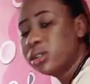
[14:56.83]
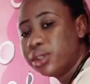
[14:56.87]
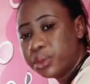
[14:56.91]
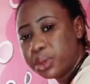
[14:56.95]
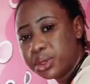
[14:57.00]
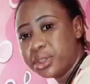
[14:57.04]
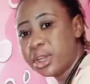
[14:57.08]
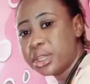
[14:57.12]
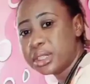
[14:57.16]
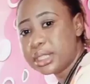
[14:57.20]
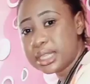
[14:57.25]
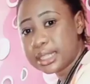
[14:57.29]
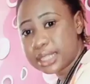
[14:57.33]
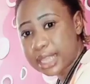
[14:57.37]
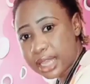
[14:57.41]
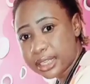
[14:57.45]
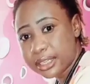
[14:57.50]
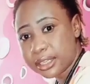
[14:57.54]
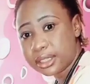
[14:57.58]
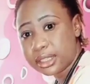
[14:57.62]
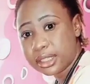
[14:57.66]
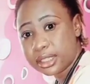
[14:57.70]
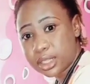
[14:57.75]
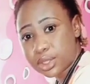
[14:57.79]
we notice that
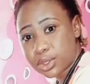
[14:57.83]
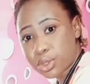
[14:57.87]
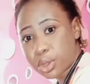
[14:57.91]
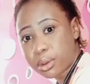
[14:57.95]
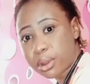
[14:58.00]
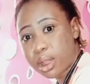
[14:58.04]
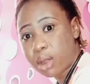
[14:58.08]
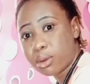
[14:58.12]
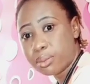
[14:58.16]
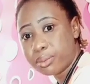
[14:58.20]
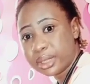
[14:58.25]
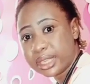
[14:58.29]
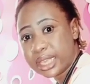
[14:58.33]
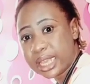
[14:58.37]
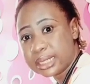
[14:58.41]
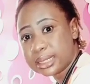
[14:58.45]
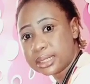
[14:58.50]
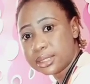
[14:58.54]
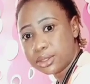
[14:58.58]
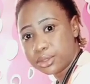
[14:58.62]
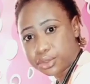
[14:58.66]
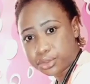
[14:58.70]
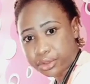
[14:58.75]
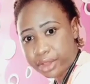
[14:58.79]
the towel will be
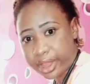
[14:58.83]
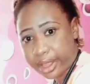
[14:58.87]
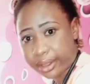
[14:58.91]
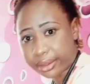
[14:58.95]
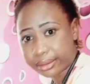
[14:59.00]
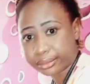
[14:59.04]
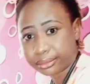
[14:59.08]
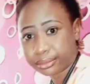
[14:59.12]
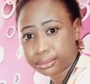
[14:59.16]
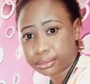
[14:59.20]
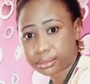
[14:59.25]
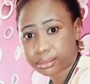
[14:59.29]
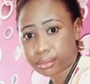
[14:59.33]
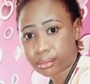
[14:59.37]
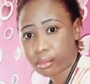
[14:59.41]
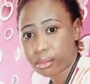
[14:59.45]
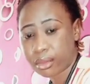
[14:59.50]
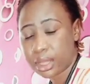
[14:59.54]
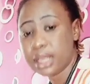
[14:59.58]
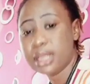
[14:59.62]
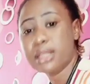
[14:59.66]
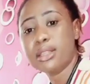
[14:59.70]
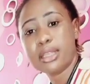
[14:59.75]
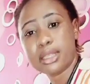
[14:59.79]
getting dry
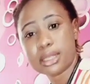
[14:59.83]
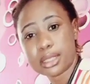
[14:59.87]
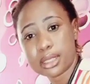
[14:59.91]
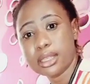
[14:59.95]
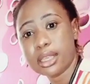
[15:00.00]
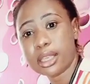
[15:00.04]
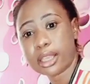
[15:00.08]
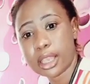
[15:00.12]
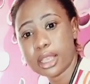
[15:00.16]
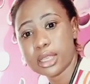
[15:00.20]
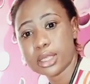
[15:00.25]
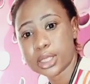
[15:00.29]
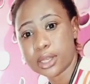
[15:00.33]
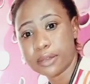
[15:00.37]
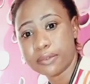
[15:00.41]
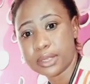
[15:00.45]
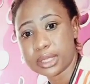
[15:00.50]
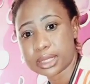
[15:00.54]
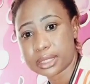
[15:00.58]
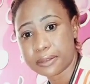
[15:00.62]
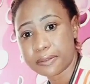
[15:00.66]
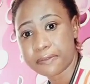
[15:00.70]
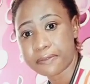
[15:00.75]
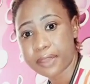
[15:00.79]
in the case of a
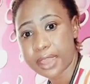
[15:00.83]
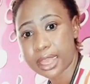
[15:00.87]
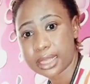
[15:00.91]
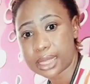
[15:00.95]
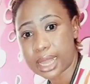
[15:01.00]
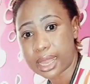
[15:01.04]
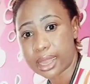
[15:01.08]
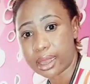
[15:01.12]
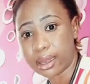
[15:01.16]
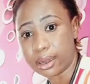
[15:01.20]
severe